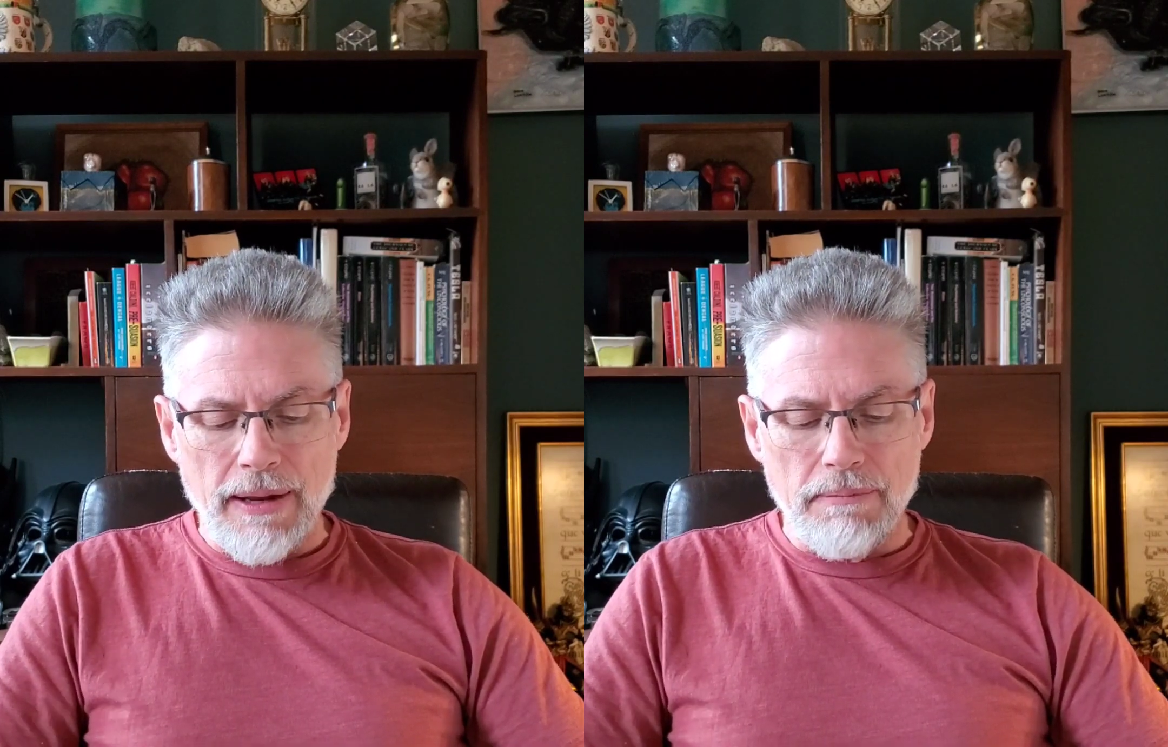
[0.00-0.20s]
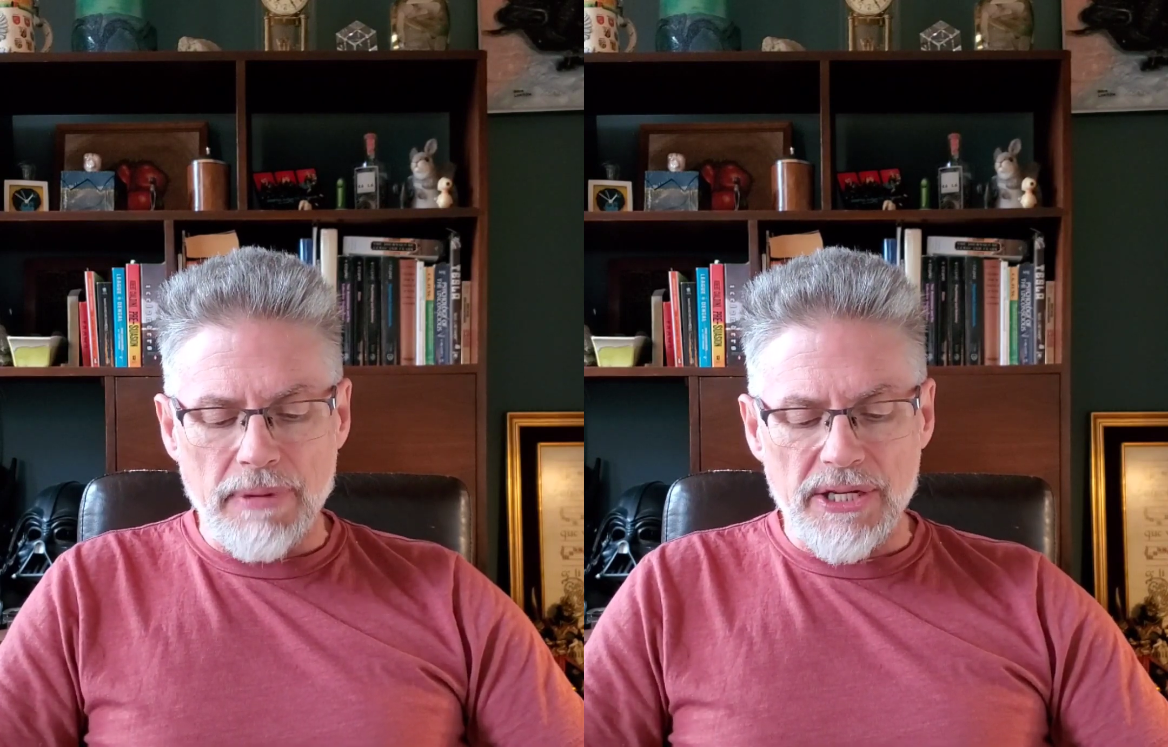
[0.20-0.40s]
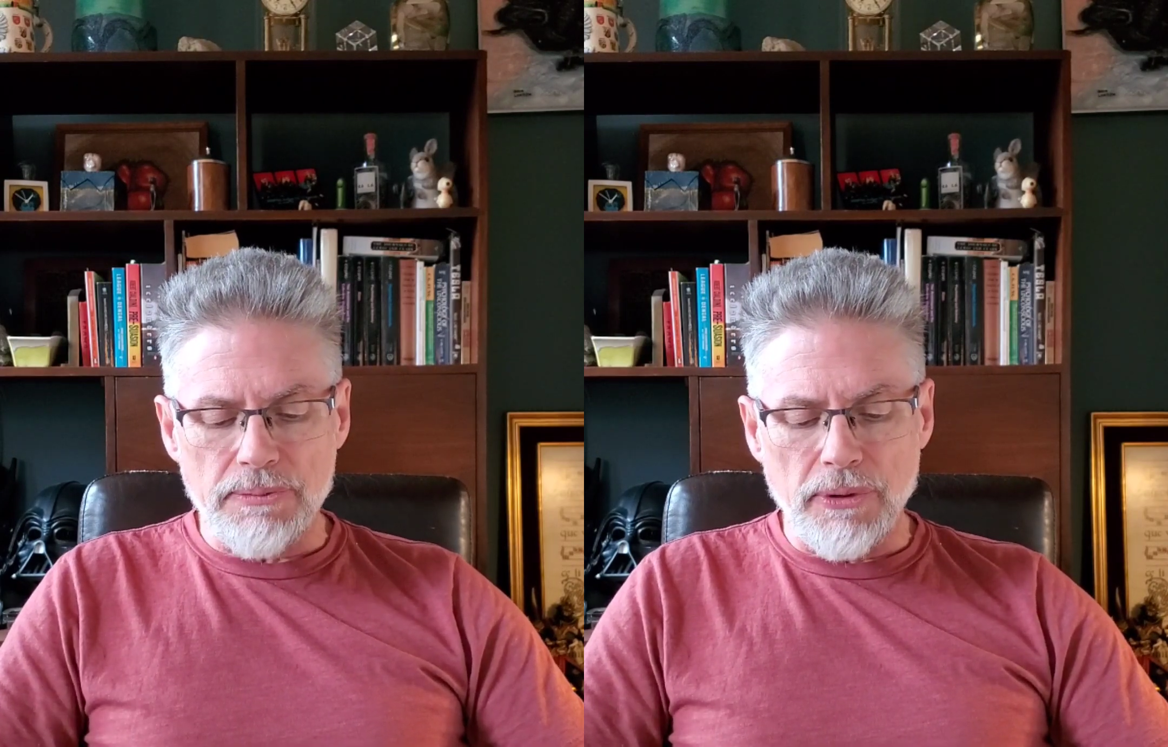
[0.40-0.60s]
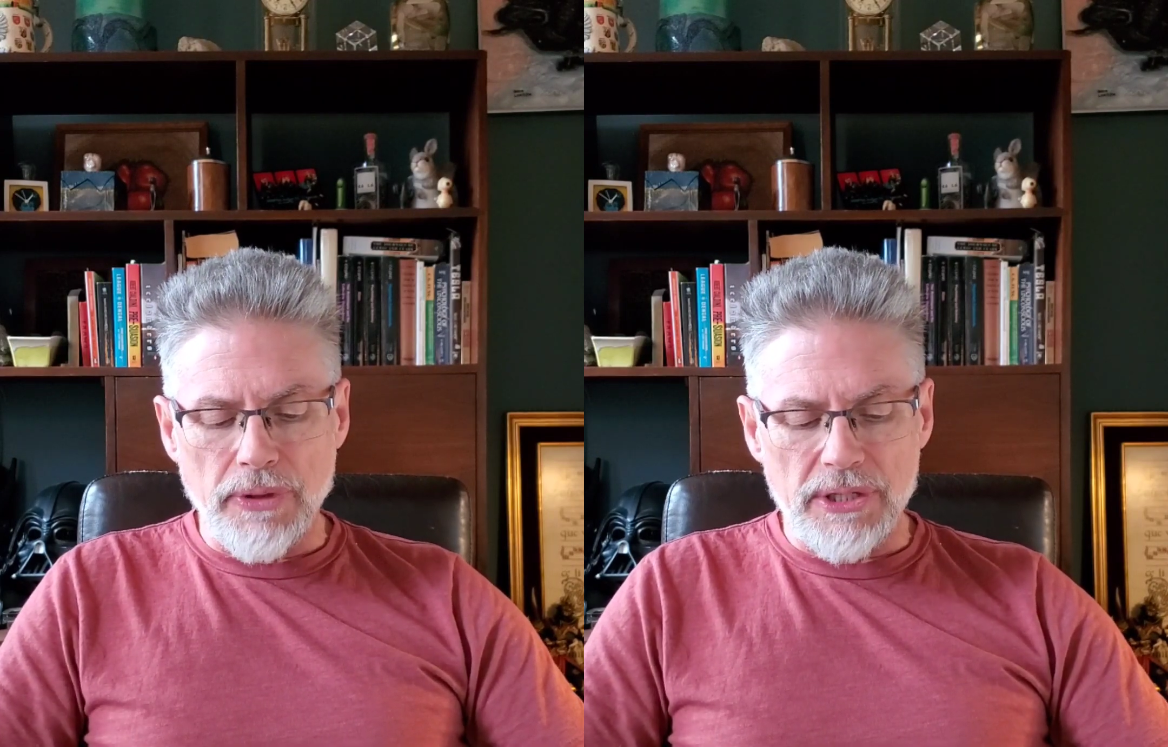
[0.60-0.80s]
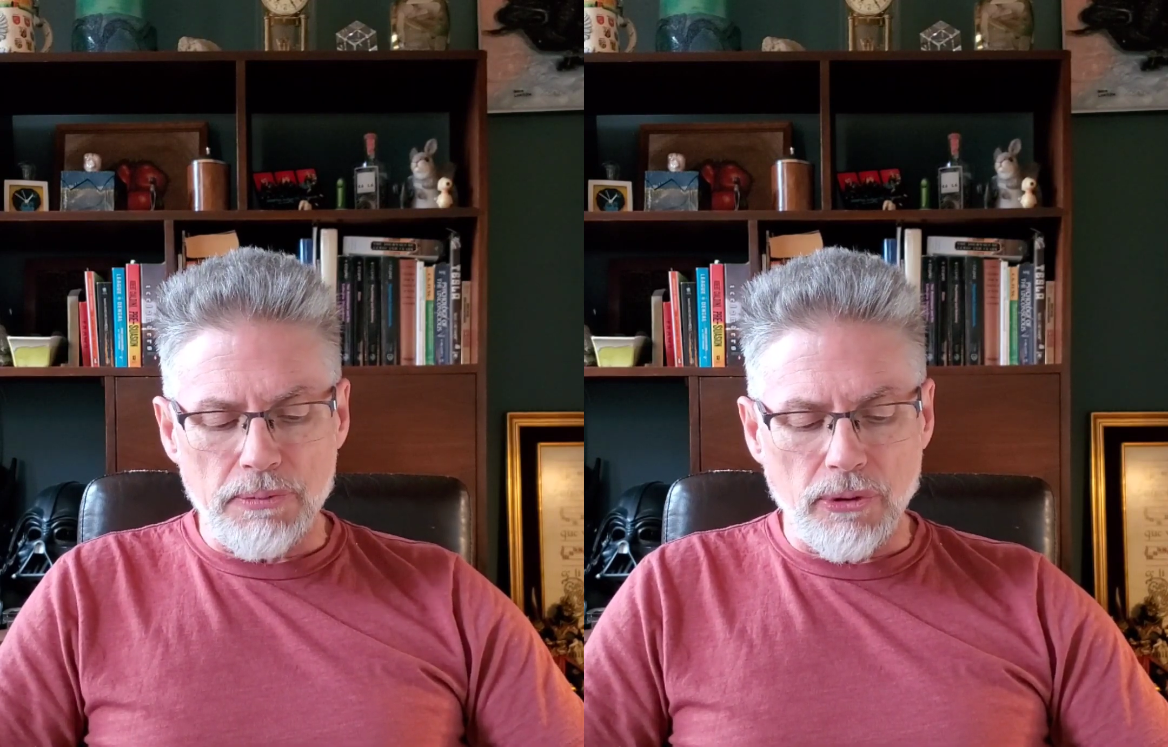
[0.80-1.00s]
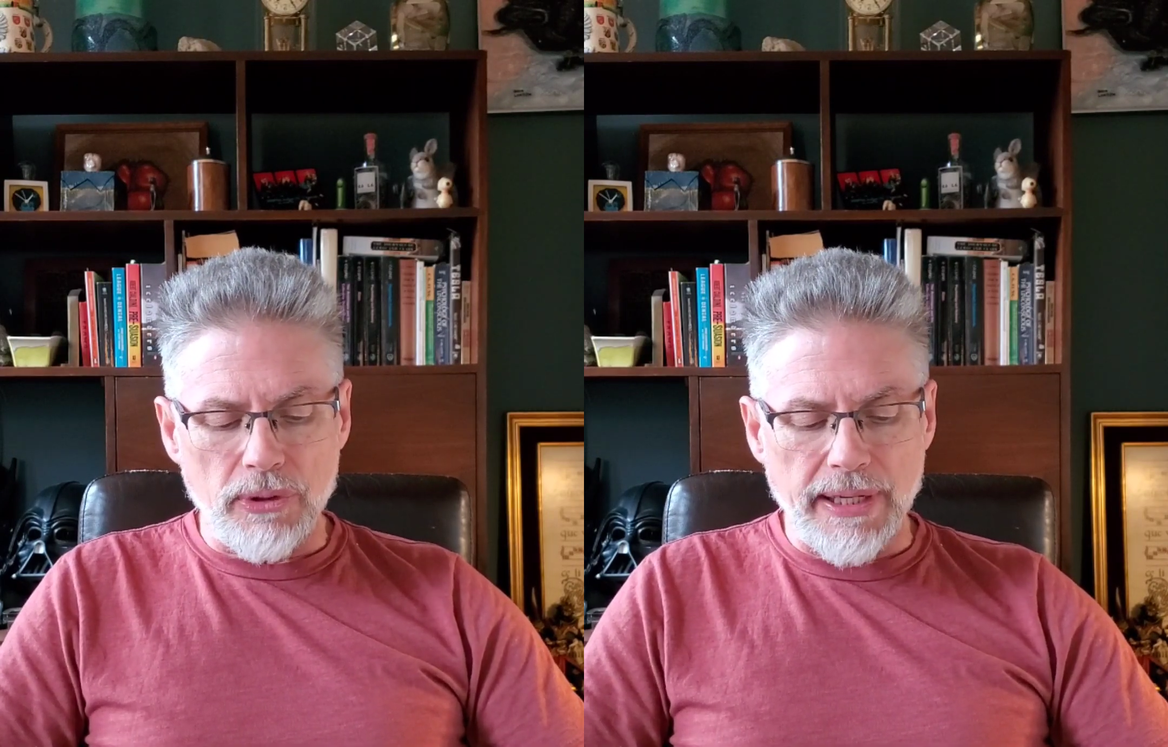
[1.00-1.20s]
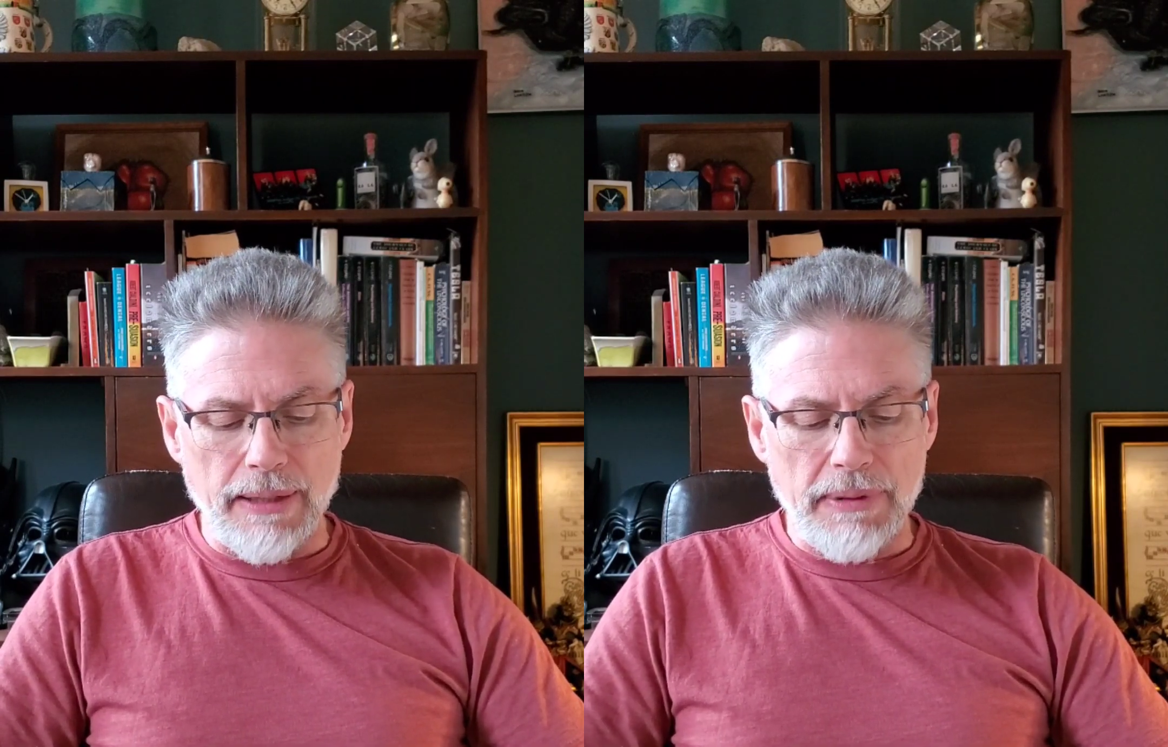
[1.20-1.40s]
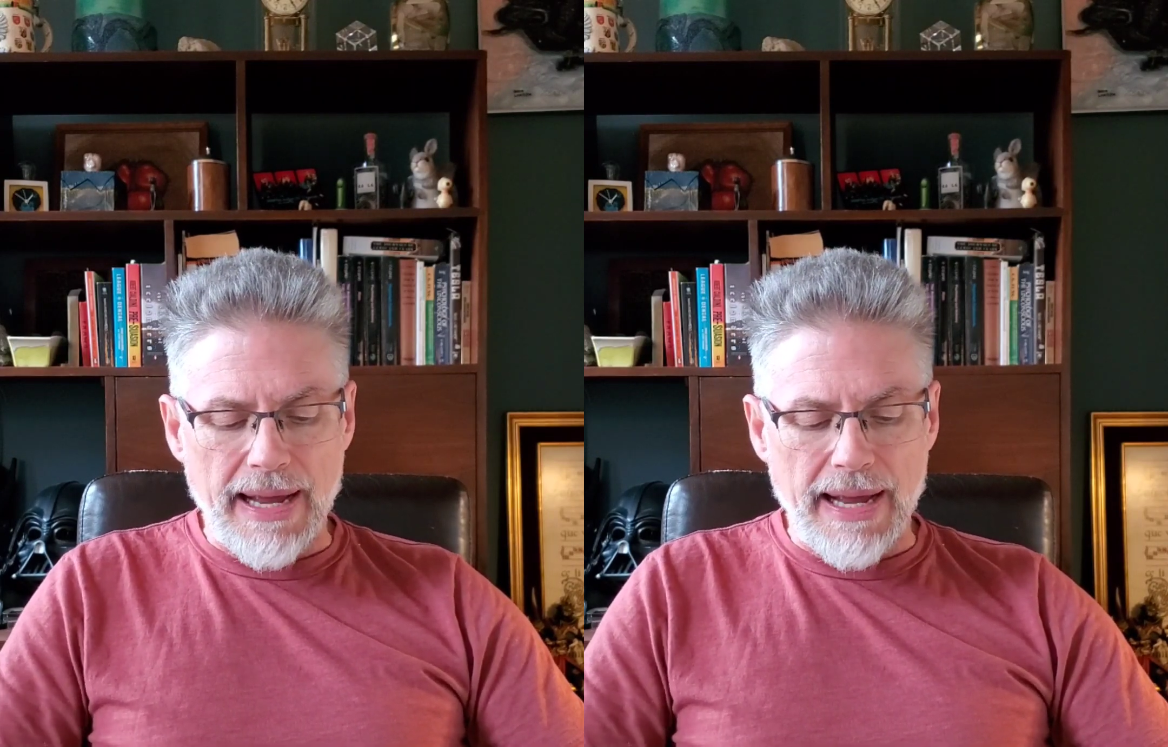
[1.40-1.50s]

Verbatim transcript: Mesmer thus proclaimed